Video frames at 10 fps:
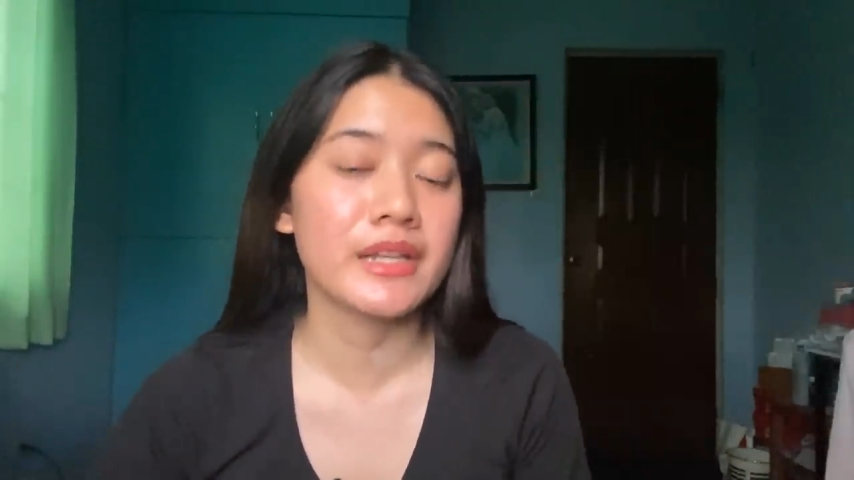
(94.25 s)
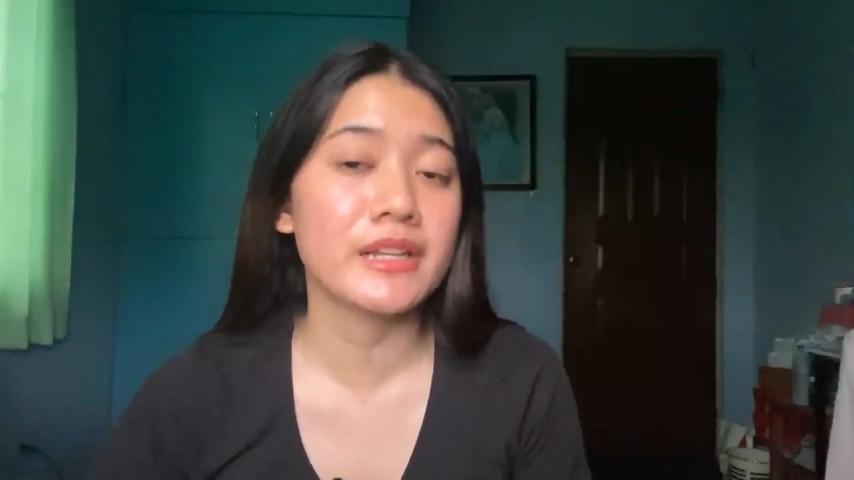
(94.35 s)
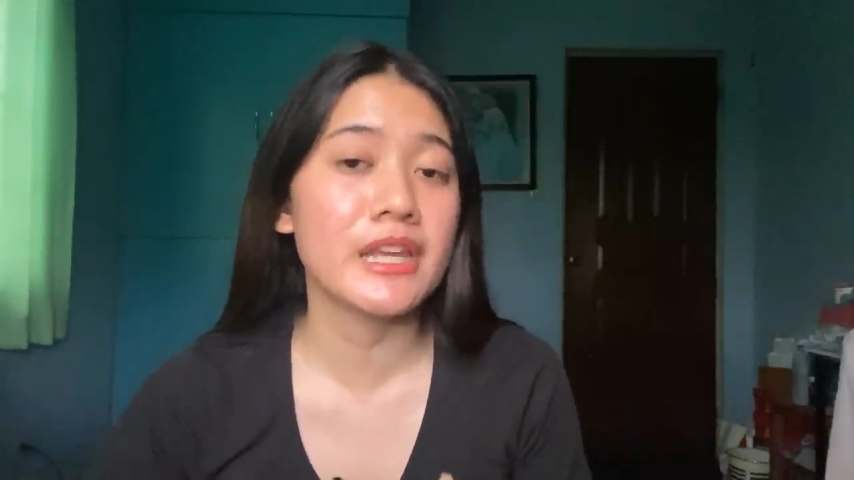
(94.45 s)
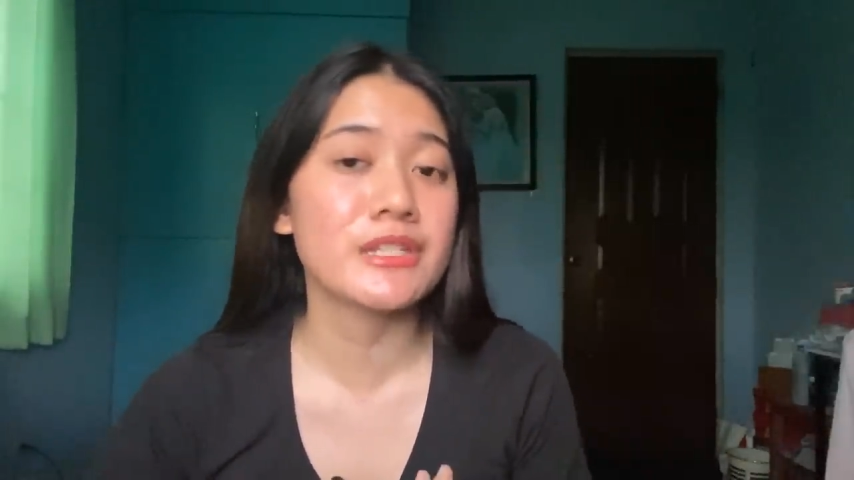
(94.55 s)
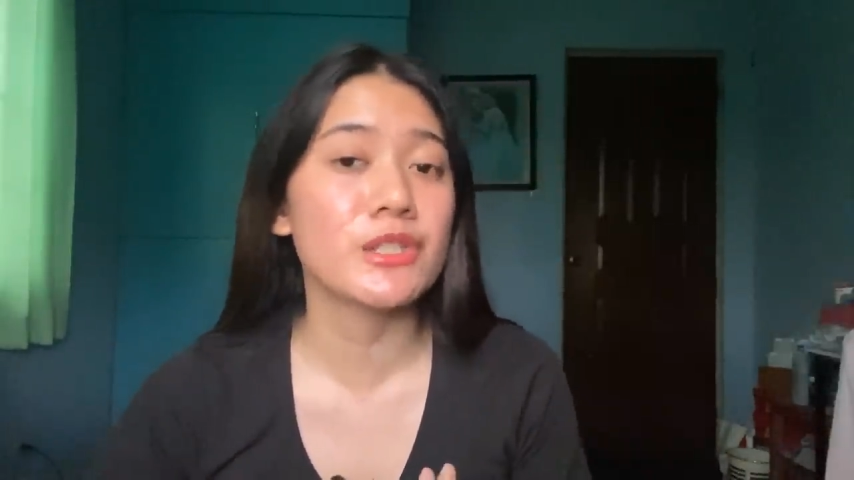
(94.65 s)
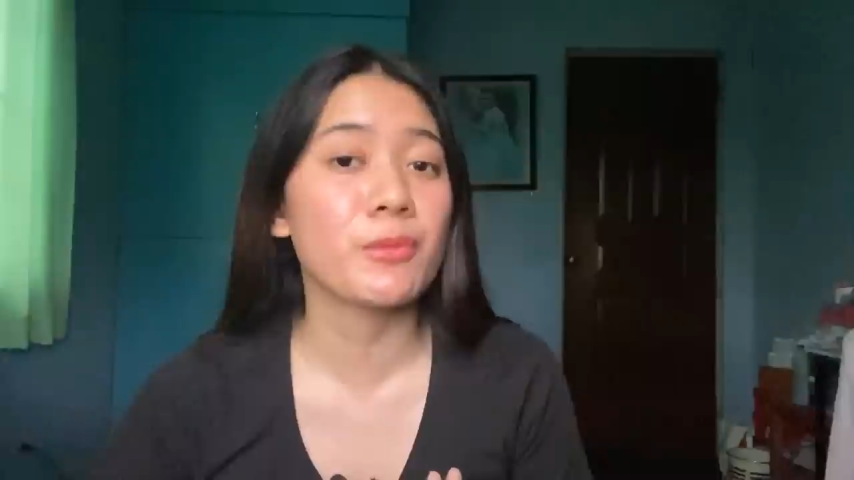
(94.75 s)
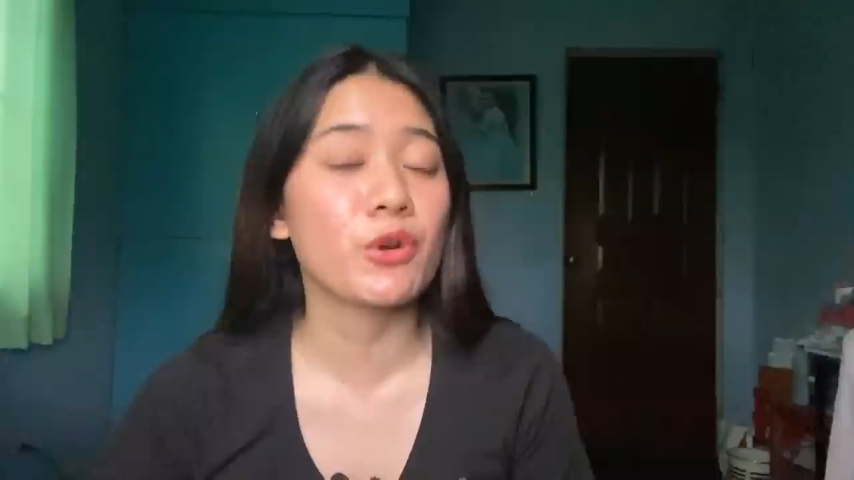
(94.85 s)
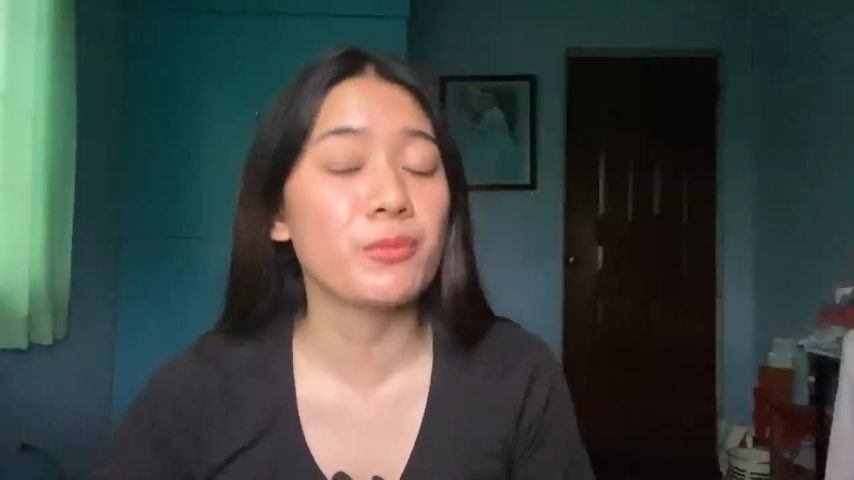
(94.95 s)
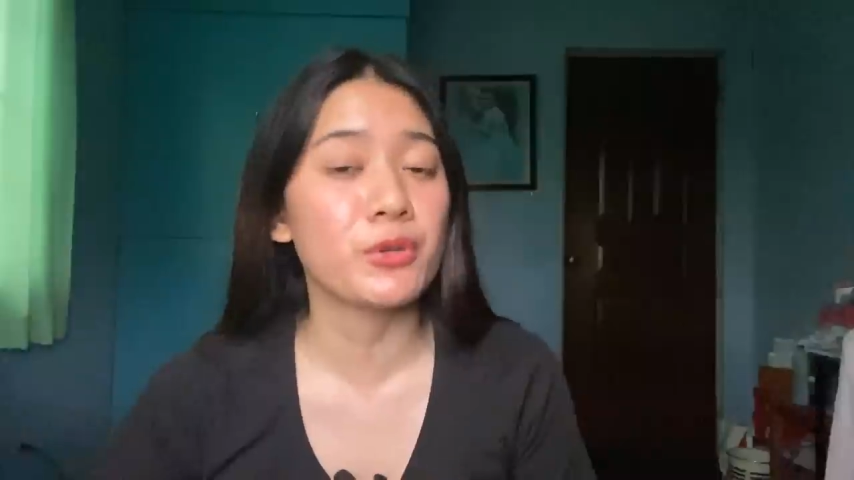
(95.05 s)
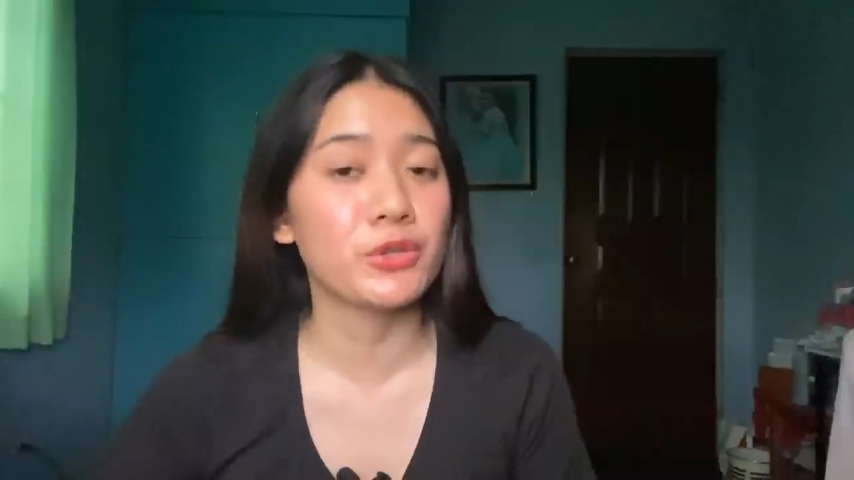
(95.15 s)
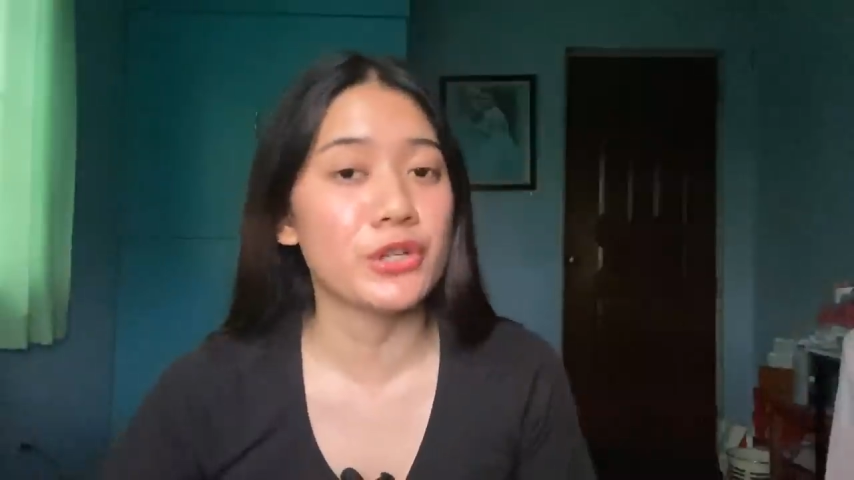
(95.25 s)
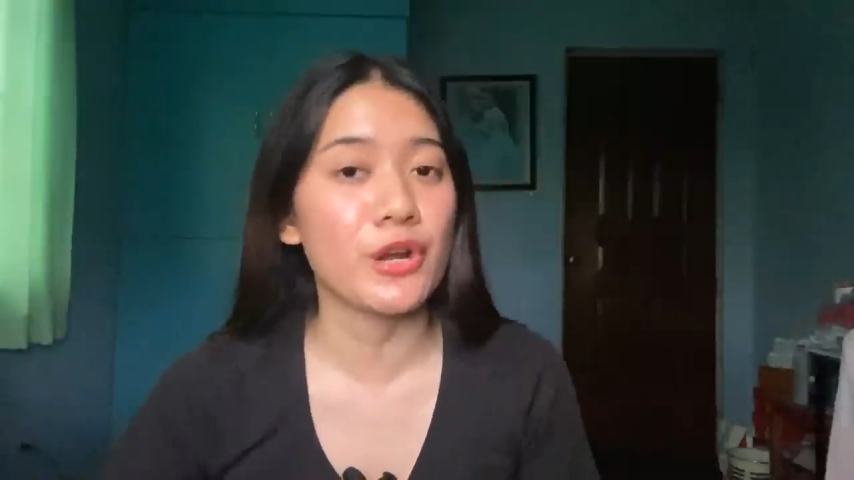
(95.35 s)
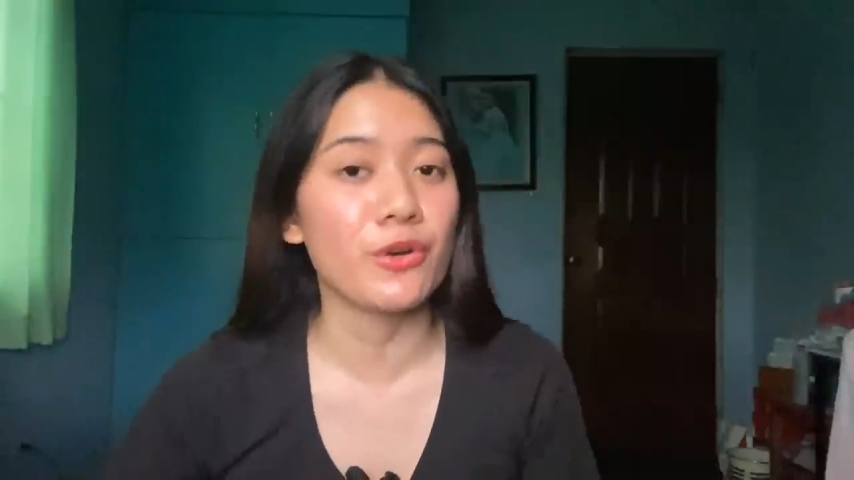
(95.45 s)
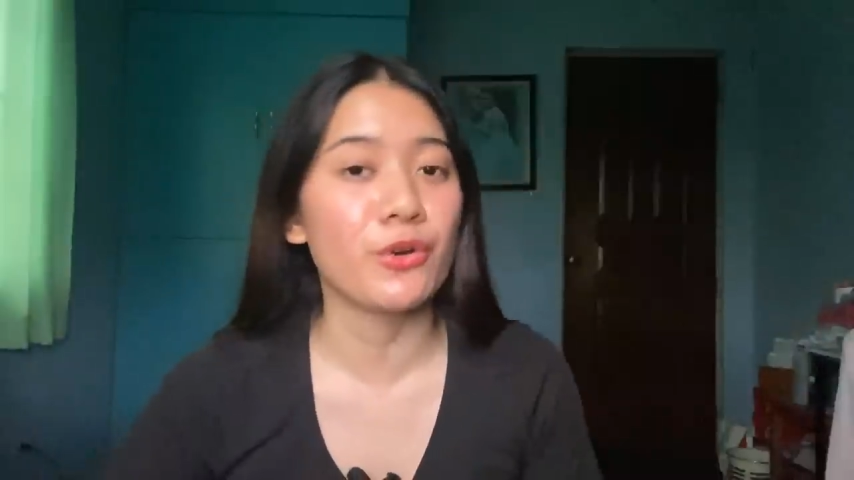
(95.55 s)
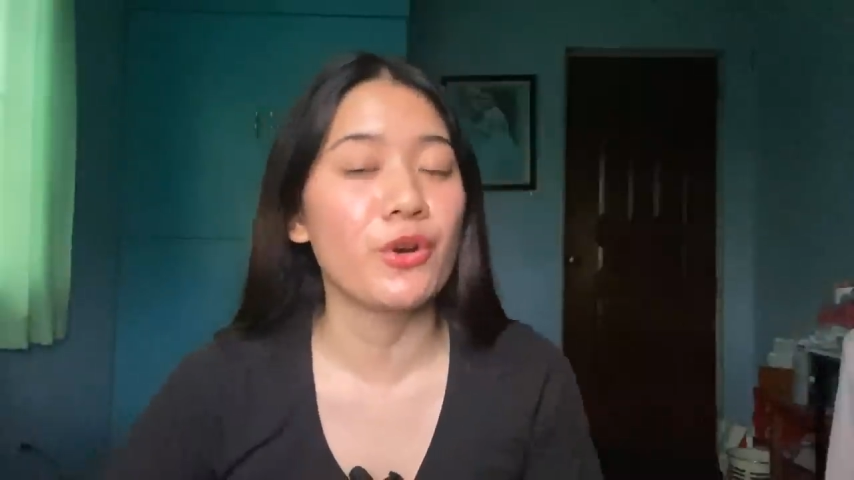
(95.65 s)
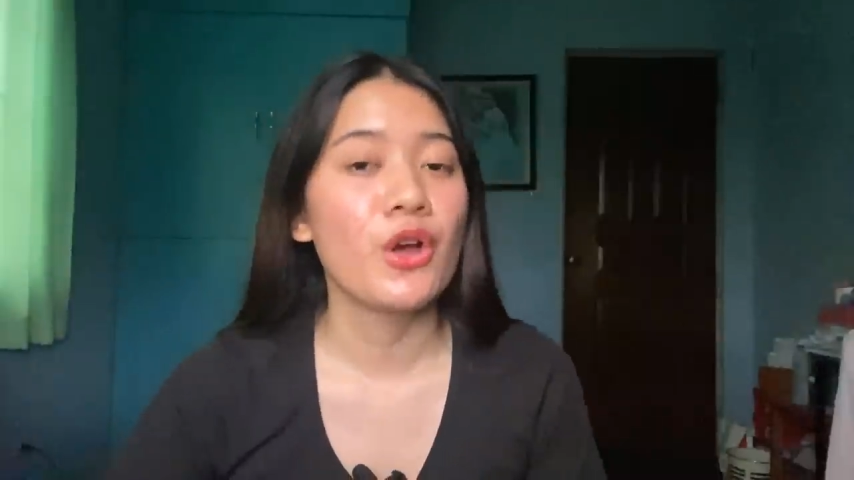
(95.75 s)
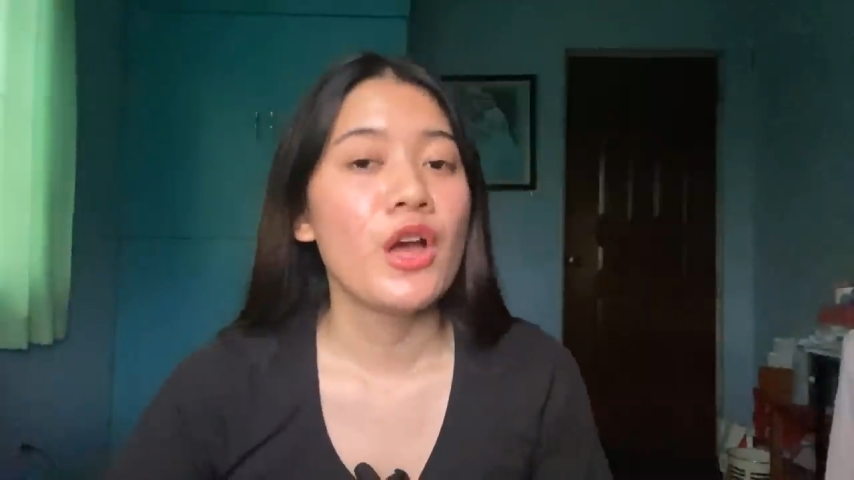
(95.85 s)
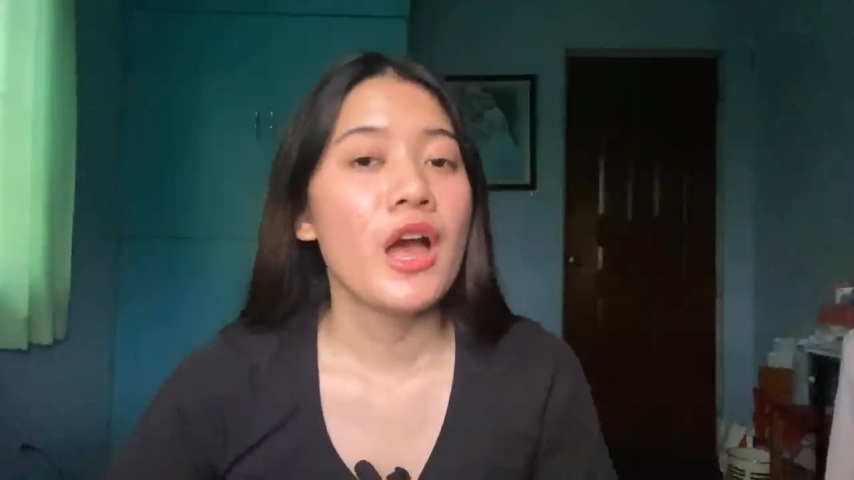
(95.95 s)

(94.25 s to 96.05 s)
nag-desktop computer ako.